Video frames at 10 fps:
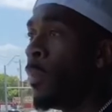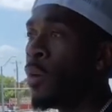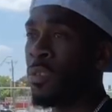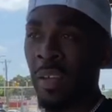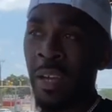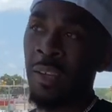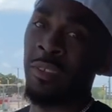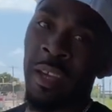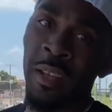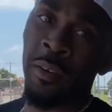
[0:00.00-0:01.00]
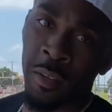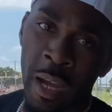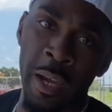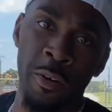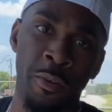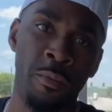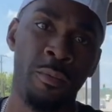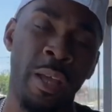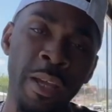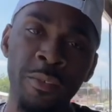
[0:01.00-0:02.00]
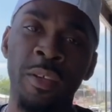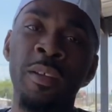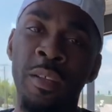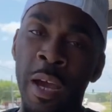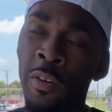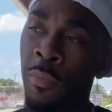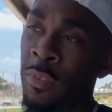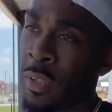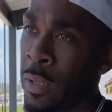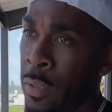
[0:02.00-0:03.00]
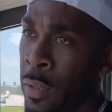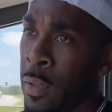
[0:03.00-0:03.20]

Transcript: Motors is getting a Dyno. They is getting a Dyno machine.